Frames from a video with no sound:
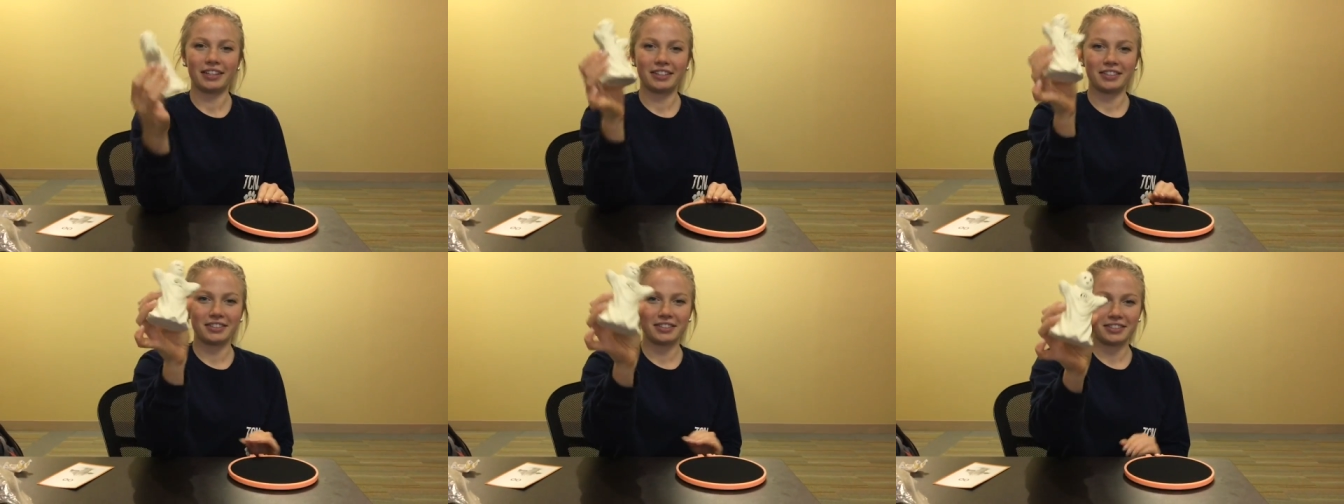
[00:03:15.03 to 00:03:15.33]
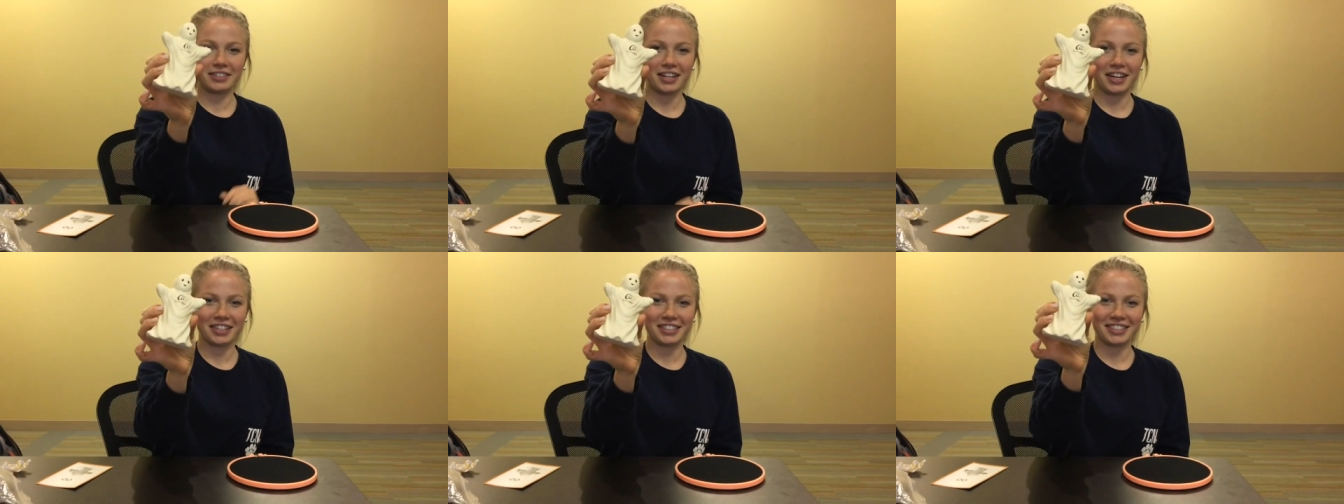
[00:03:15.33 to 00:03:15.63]

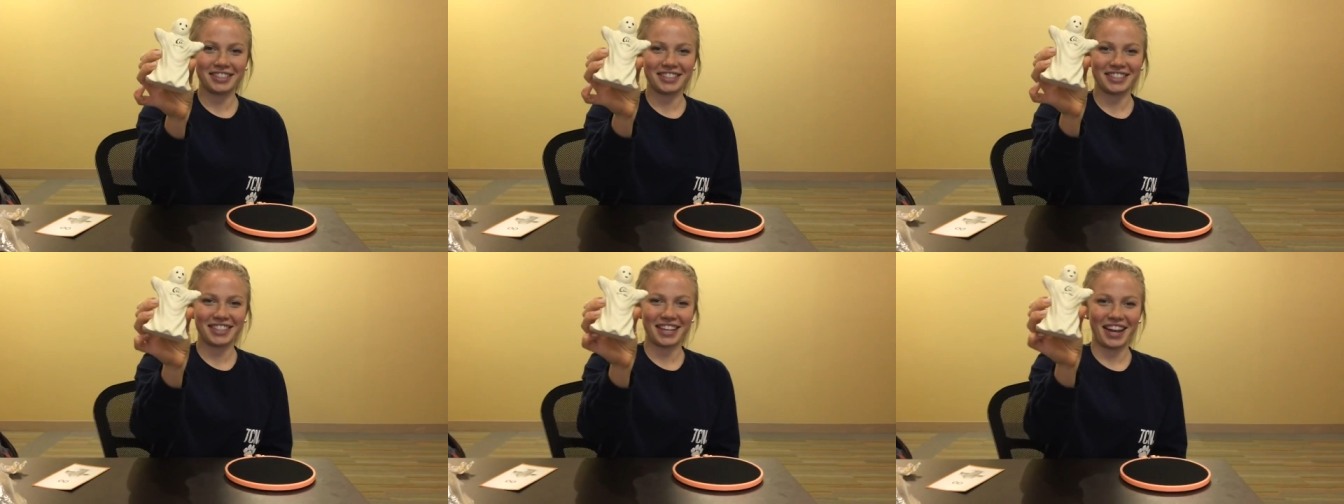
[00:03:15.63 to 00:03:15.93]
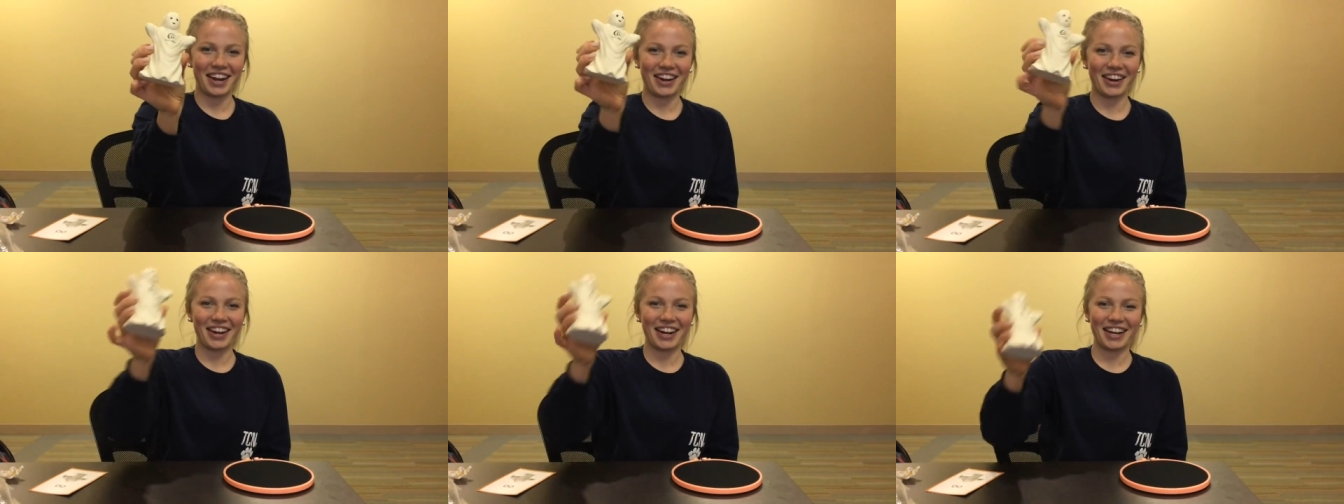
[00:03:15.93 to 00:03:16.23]
It's nice and
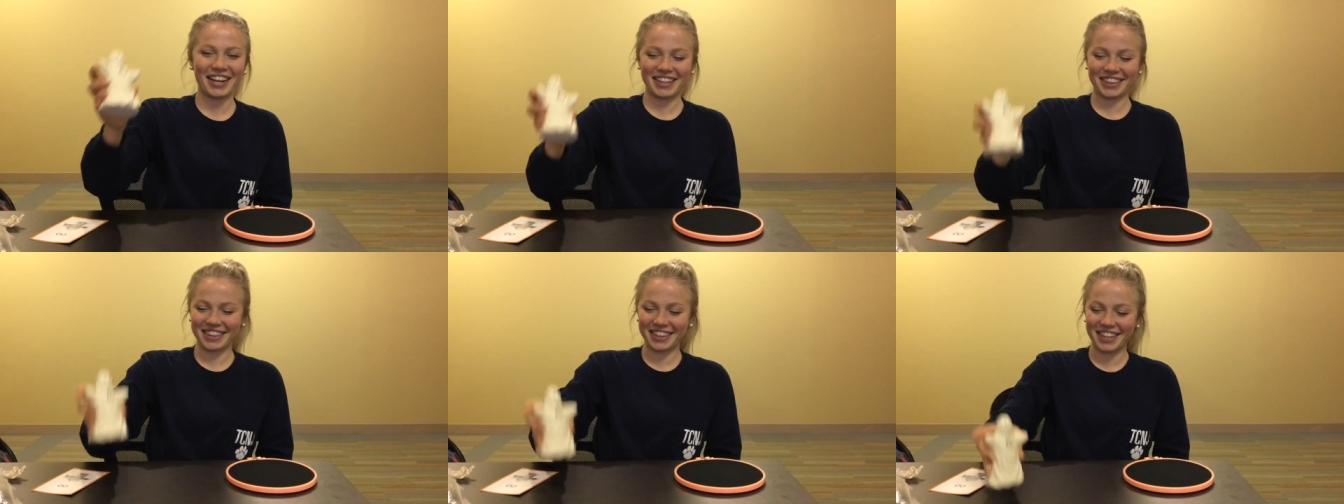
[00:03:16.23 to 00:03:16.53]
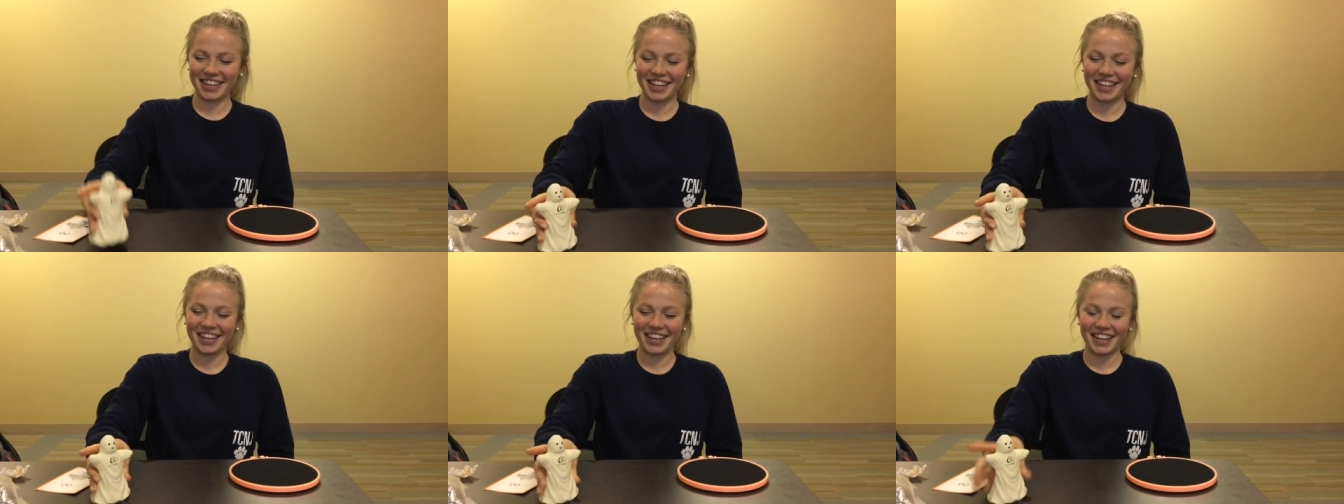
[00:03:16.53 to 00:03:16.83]
scary.
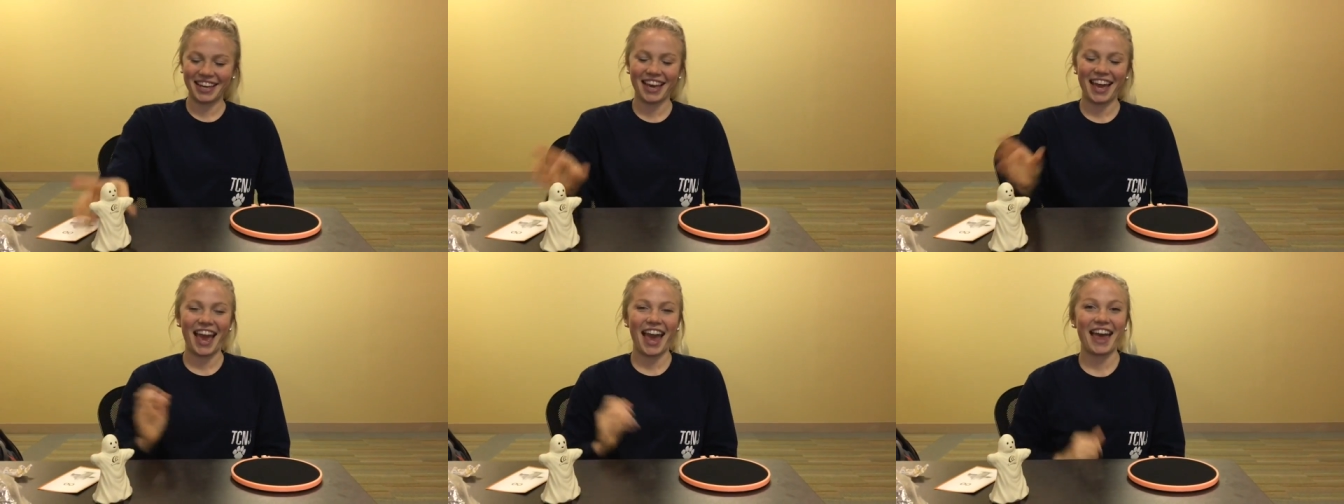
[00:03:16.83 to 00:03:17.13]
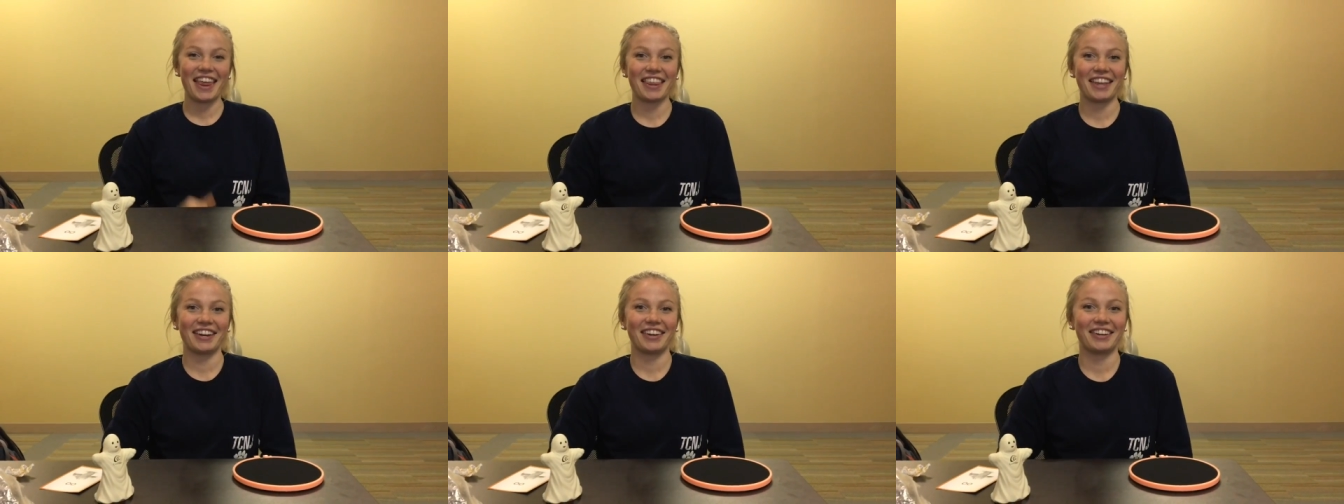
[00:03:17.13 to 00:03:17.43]

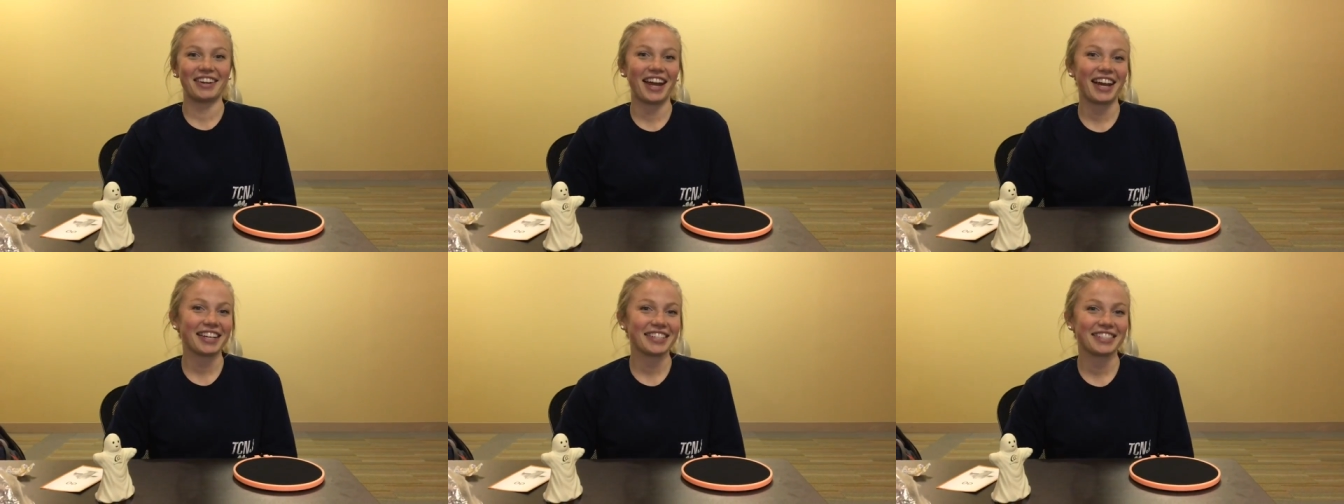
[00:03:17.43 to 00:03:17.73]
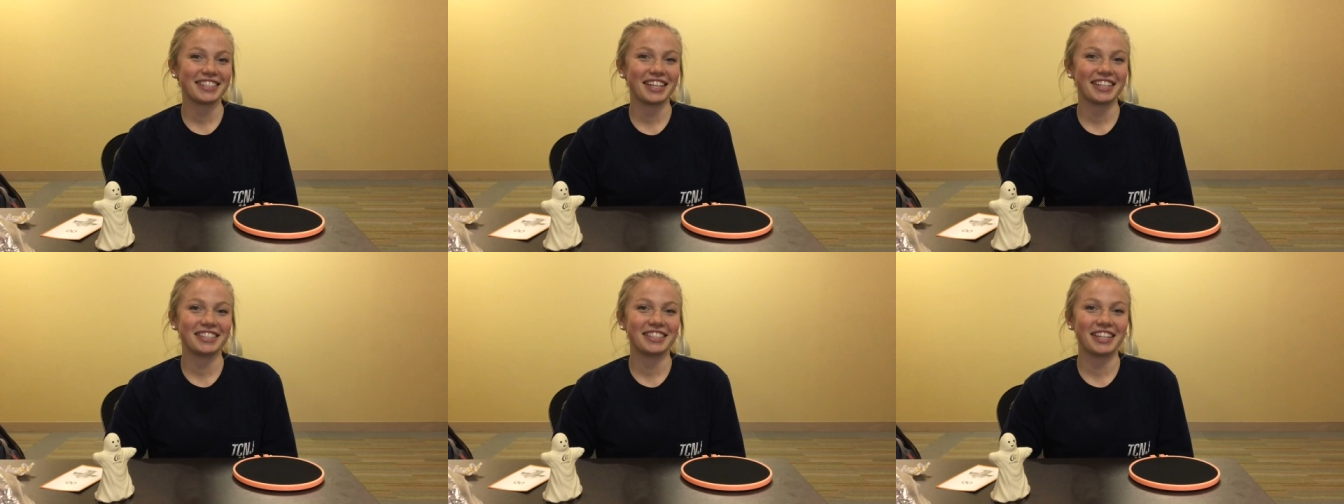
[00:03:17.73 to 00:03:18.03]
And then our
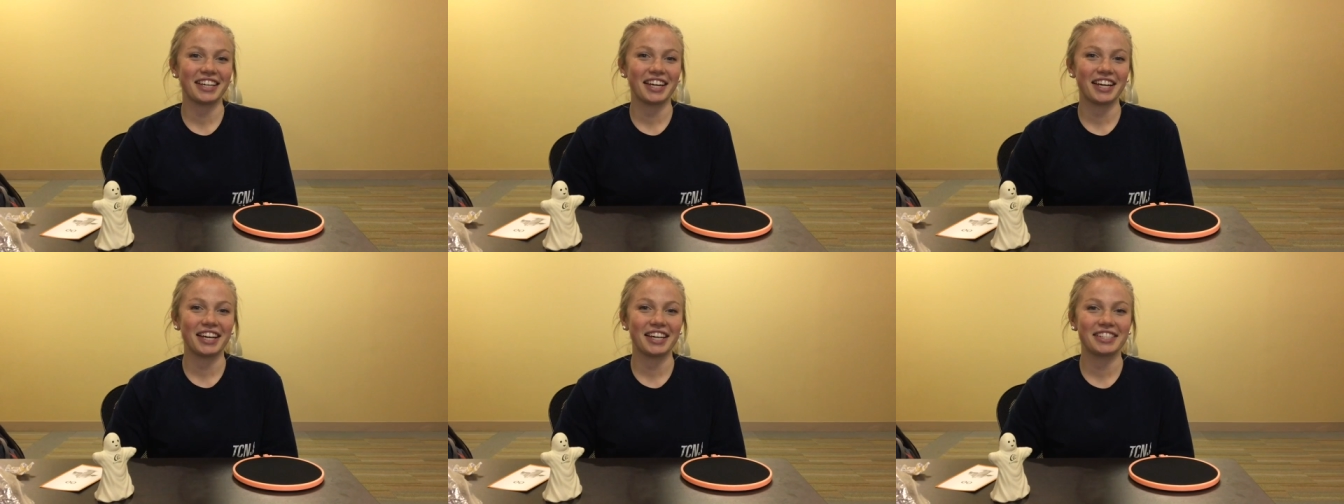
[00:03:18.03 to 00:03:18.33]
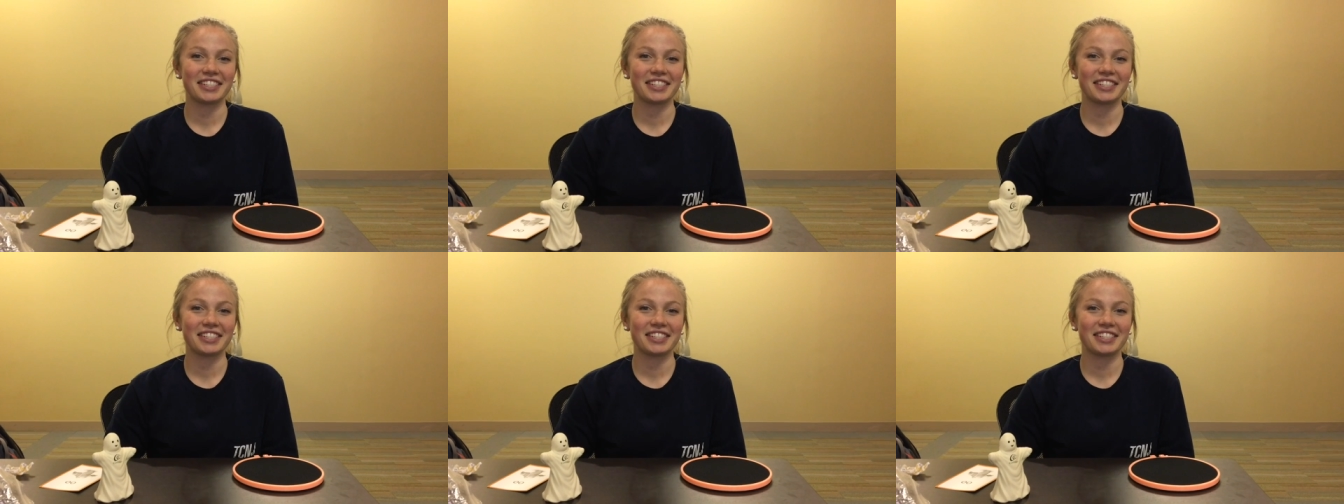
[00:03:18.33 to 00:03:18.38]
next idea